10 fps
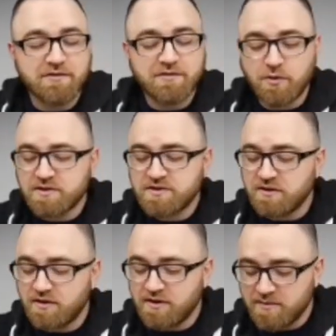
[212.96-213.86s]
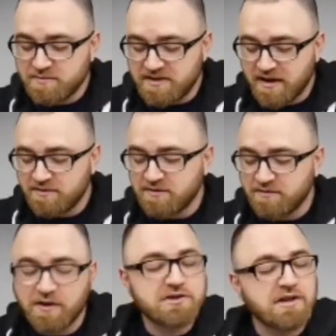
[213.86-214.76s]
of course, it all comes down to
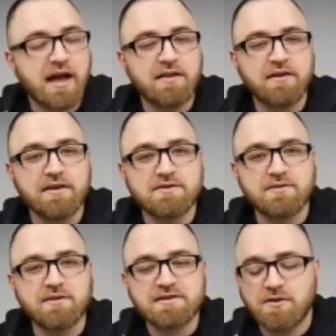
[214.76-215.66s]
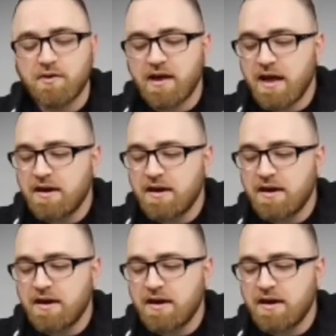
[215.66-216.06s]
the functionality, so let's go